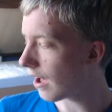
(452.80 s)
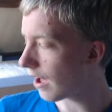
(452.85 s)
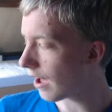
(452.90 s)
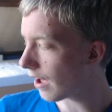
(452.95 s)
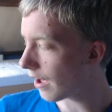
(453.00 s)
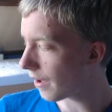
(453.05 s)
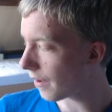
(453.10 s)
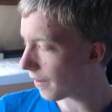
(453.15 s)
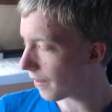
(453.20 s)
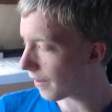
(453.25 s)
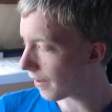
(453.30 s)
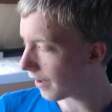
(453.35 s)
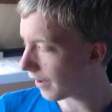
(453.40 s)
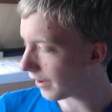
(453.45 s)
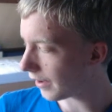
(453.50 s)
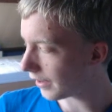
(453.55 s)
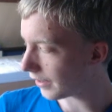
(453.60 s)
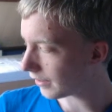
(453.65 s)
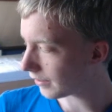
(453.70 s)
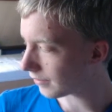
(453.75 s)

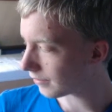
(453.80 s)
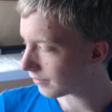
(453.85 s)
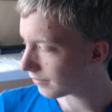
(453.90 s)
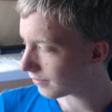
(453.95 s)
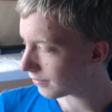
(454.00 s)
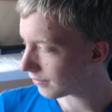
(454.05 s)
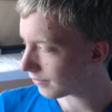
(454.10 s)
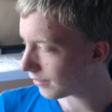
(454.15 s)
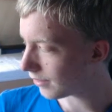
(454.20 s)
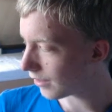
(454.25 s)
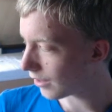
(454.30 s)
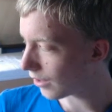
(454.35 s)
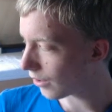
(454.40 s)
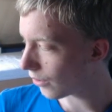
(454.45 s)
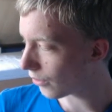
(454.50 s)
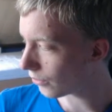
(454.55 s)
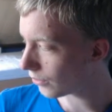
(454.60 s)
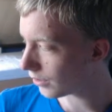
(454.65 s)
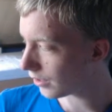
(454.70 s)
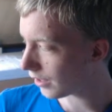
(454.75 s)
I
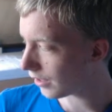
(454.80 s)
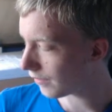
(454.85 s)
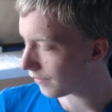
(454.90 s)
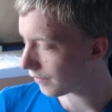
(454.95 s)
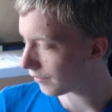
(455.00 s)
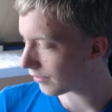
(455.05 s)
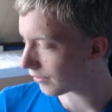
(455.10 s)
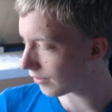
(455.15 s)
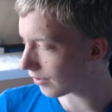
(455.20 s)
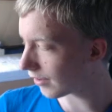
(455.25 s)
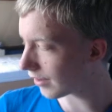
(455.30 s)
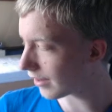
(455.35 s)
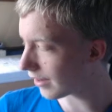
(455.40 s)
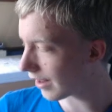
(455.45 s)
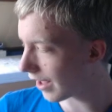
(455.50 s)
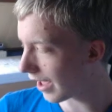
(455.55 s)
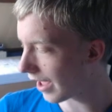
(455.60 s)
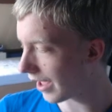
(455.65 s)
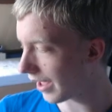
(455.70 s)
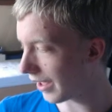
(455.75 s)
only
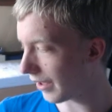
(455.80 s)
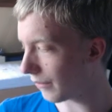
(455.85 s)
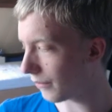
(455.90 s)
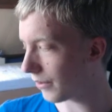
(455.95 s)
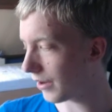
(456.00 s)
today,